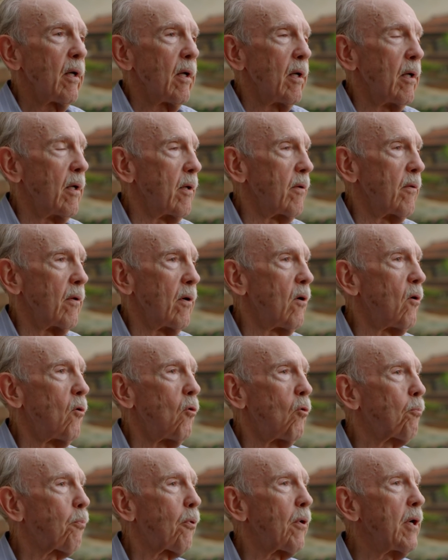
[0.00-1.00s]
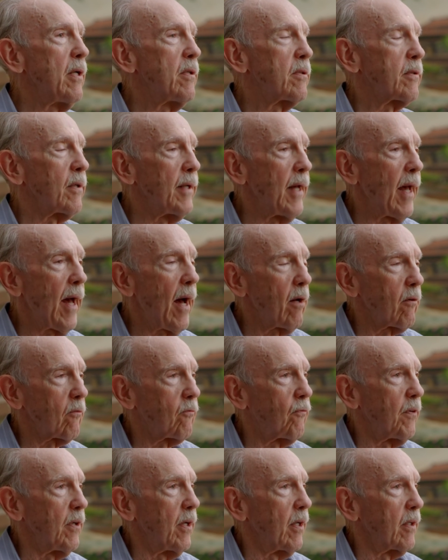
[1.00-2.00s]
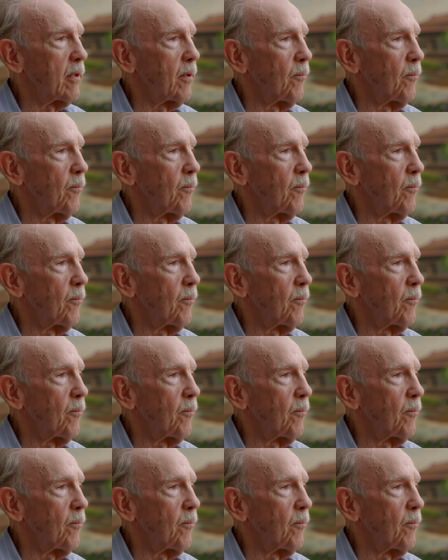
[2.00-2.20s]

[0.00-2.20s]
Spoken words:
whole priestly outfit.